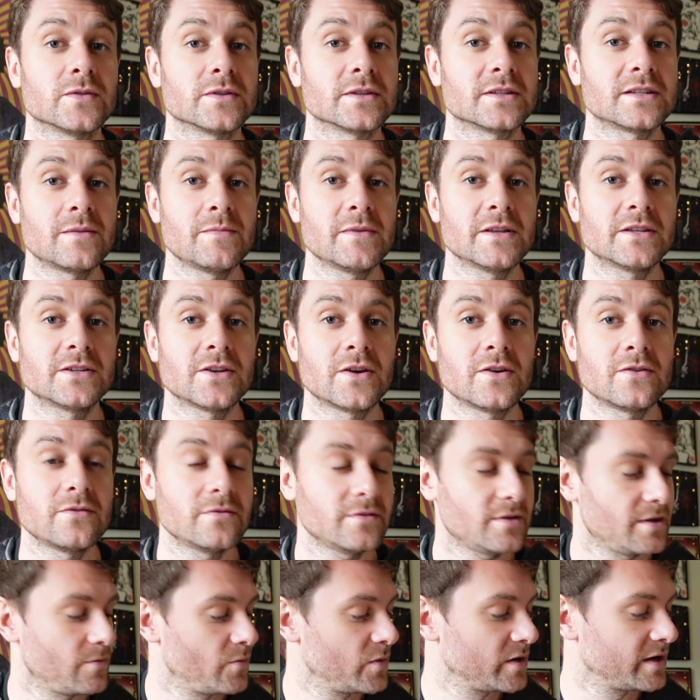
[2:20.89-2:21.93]

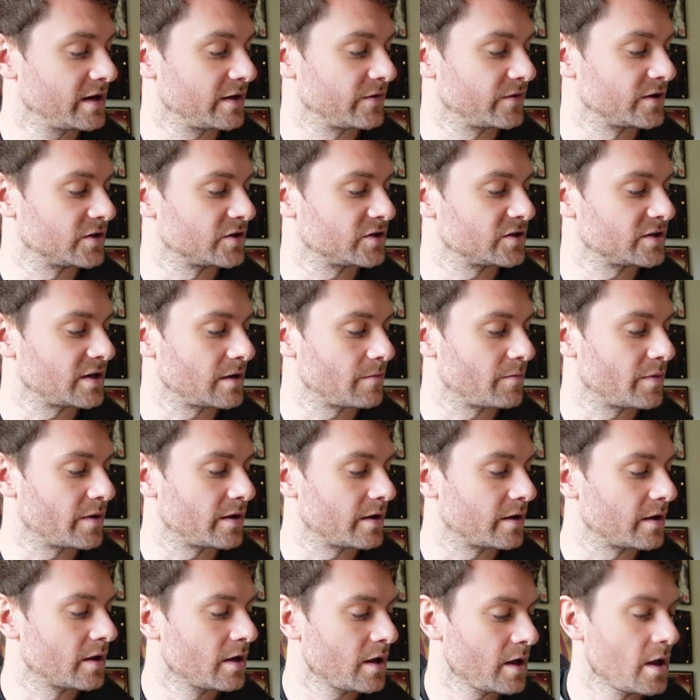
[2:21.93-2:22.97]
semitone, we get this shape
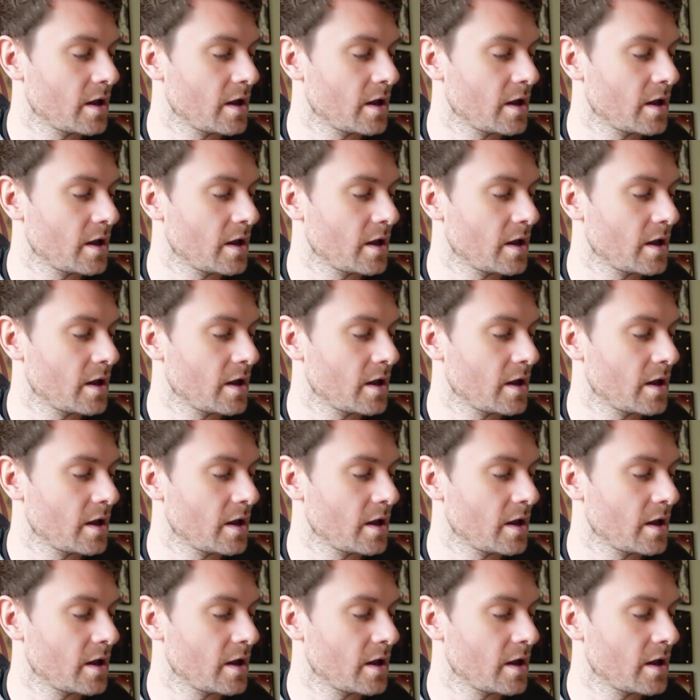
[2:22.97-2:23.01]
here.